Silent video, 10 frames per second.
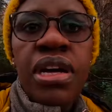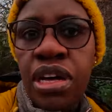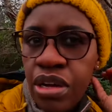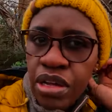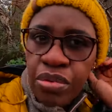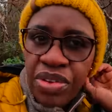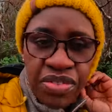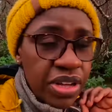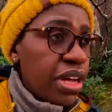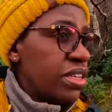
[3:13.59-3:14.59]
uh,
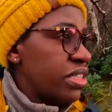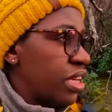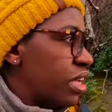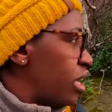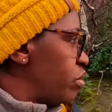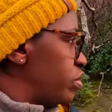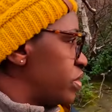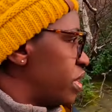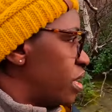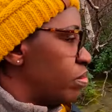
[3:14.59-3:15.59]
we've asked the guy
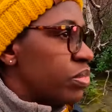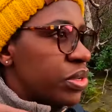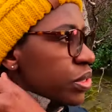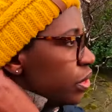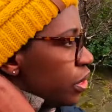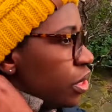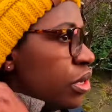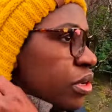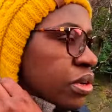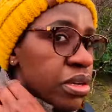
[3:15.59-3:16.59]
who's uh,
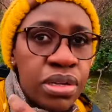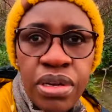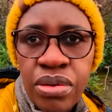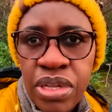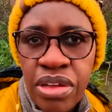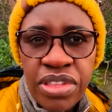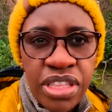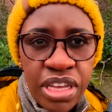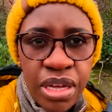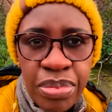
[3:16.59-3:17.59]
looking
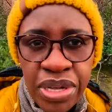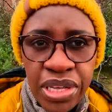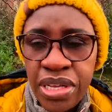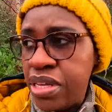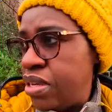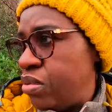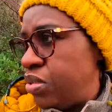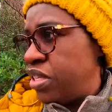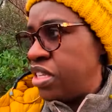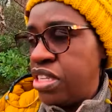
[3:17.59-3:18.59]
after the car park,
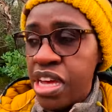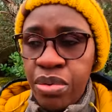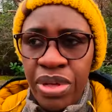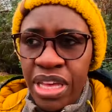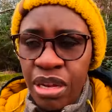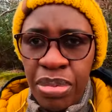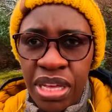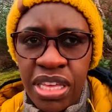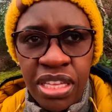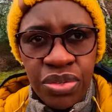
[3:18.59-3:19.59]
who said yeah we can
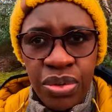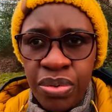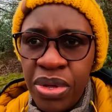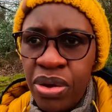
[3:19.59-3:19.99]
park here, so